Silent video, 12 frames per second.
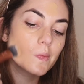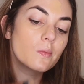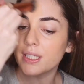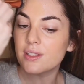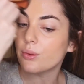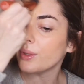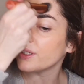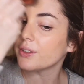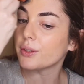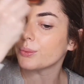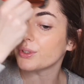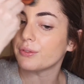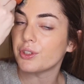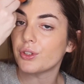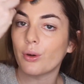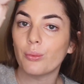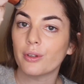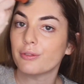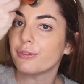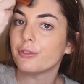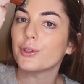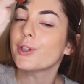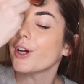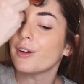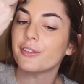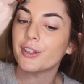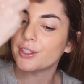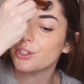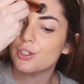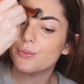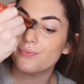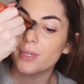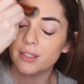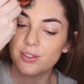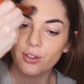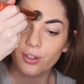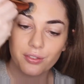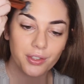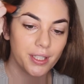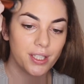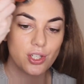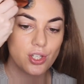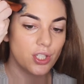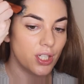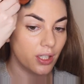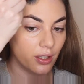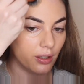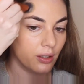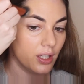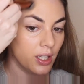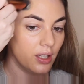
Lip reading: It's quite a good one if you don't want full coverage. It's got a really sheer,